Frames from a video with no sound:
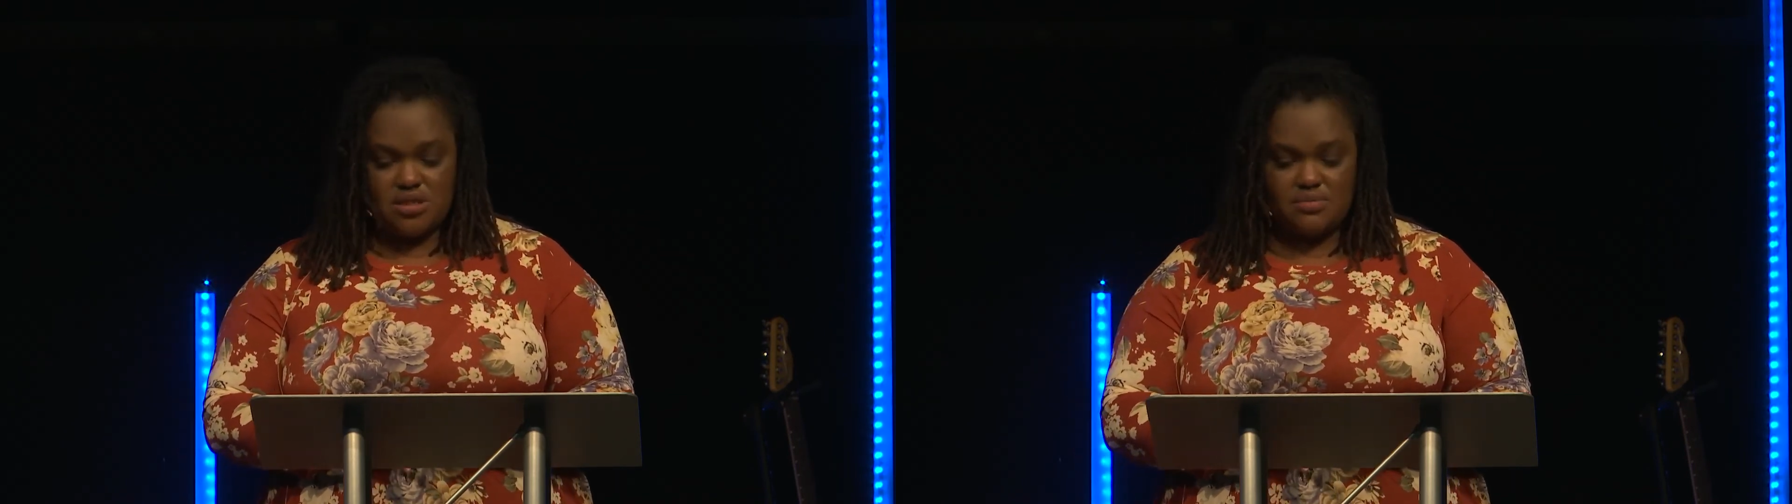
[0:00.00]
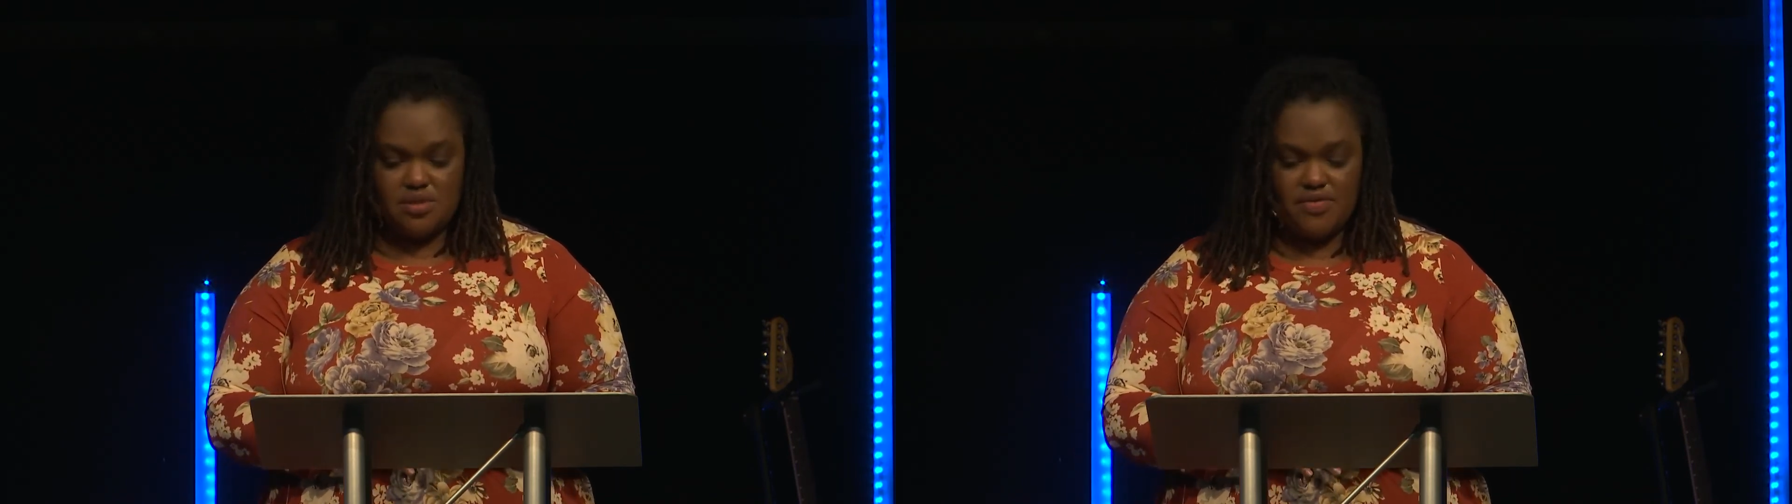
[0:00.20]
a
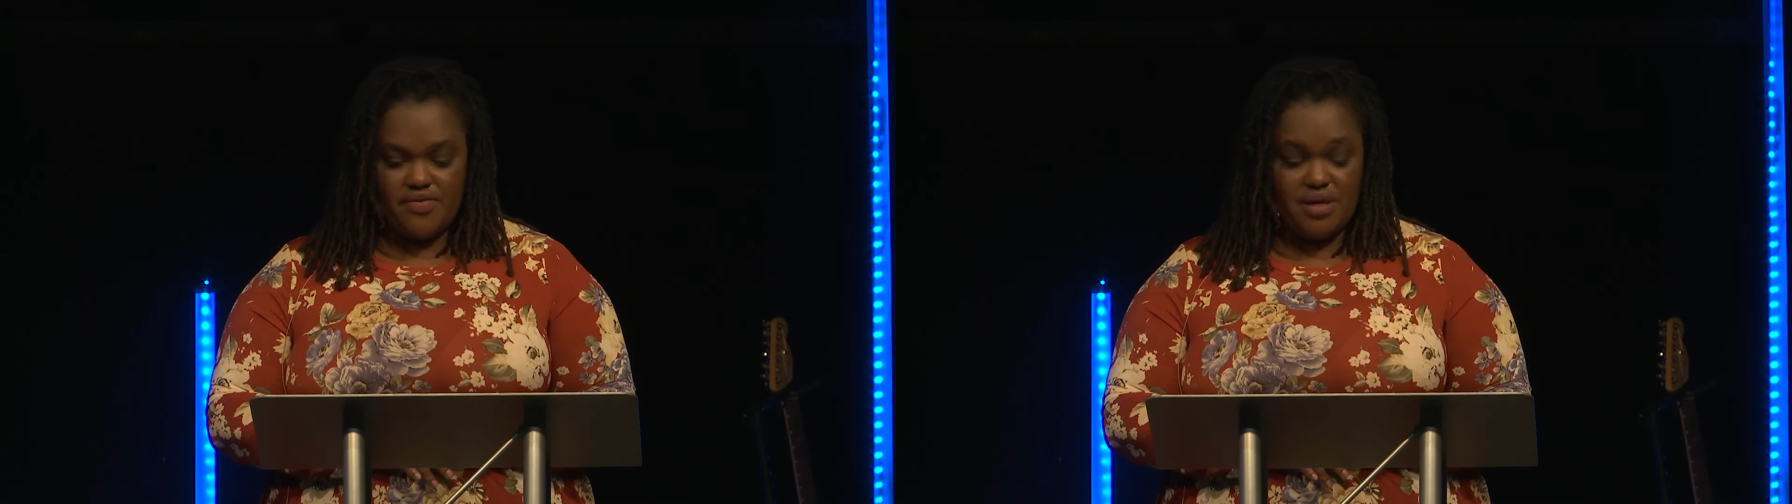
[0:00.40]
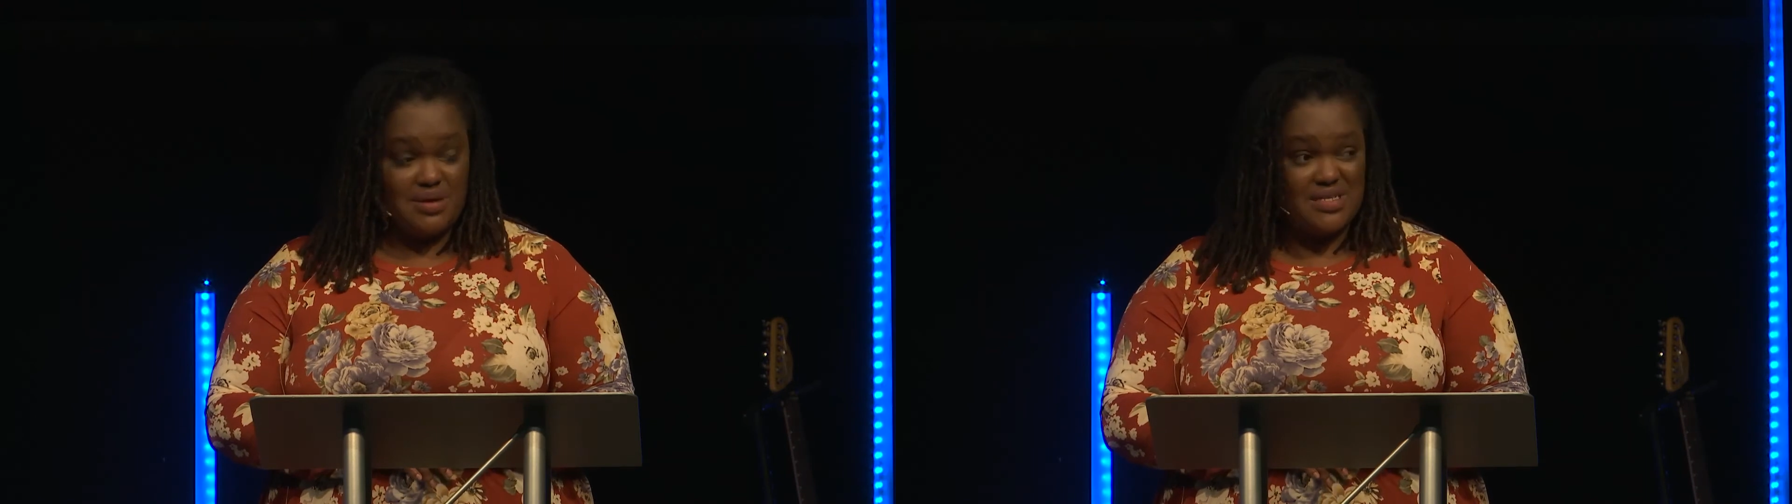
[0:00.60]

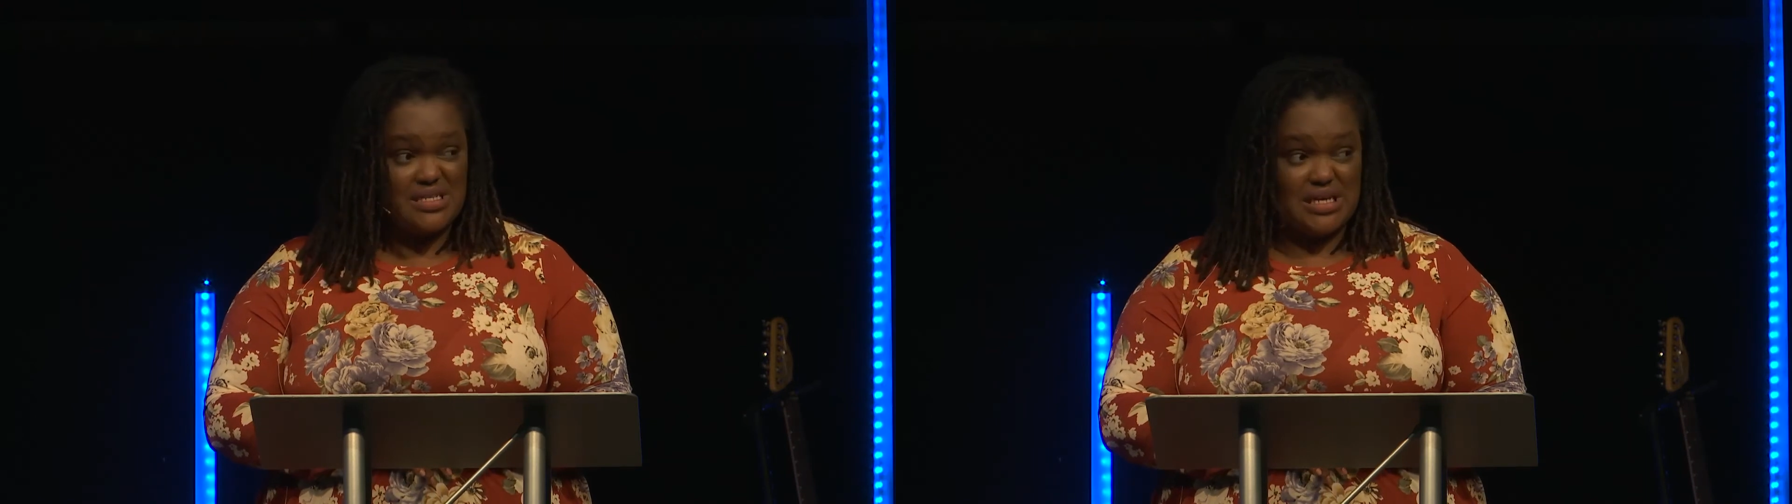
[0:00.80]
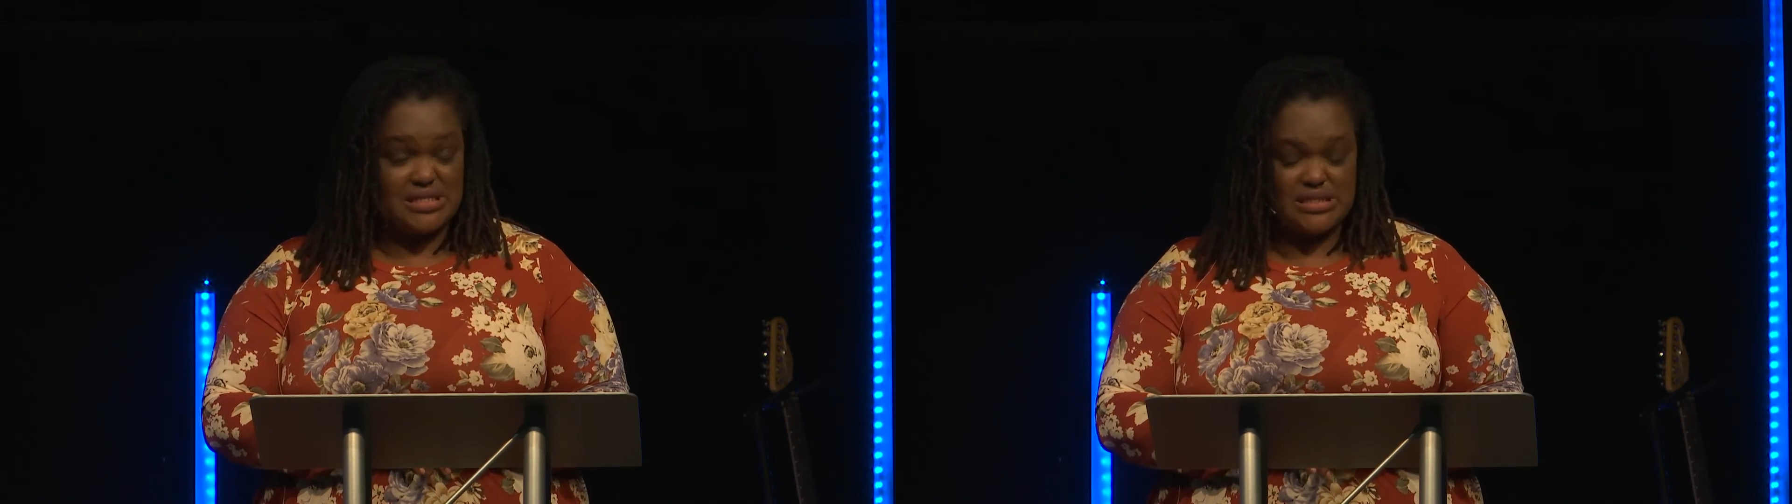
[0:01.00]
movie about
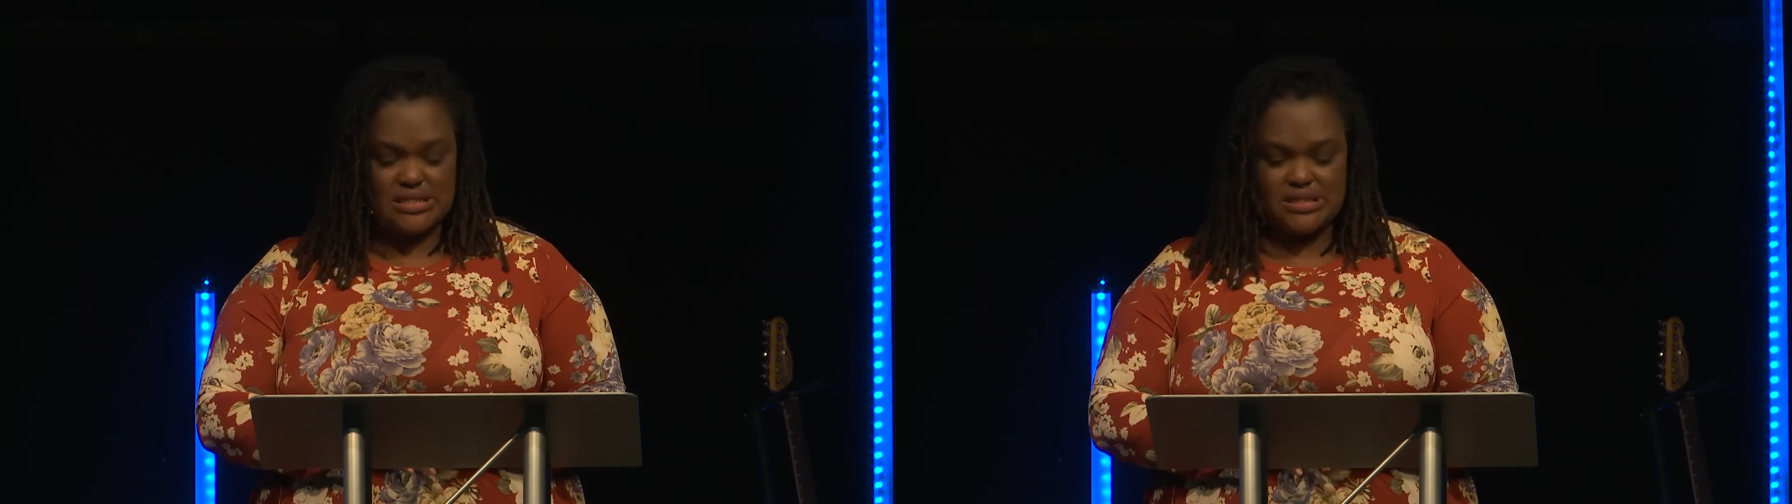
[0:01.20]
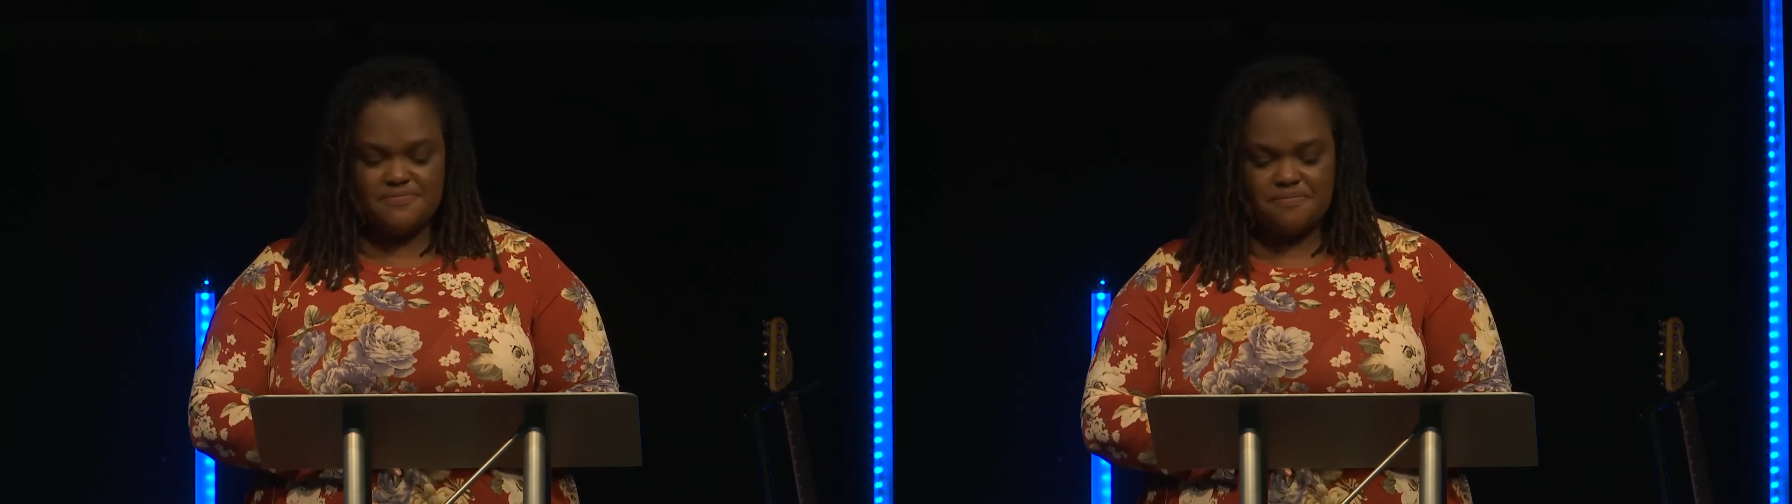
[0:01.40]

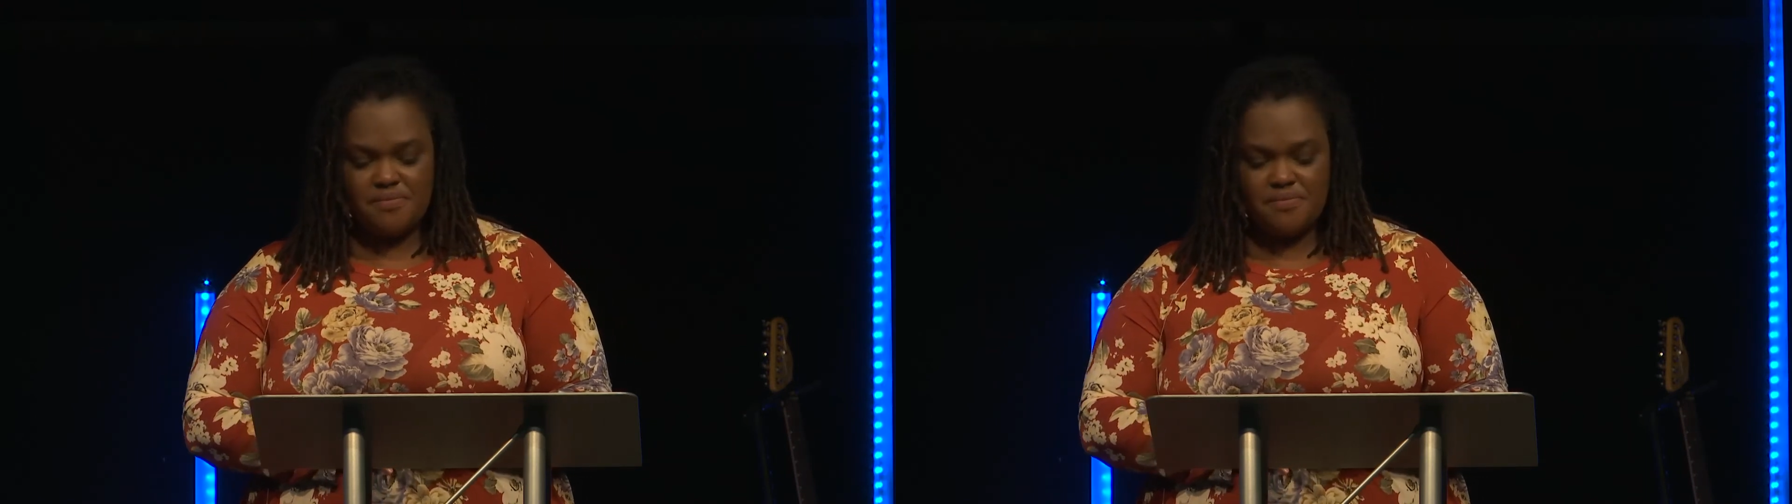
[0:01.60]
dancing.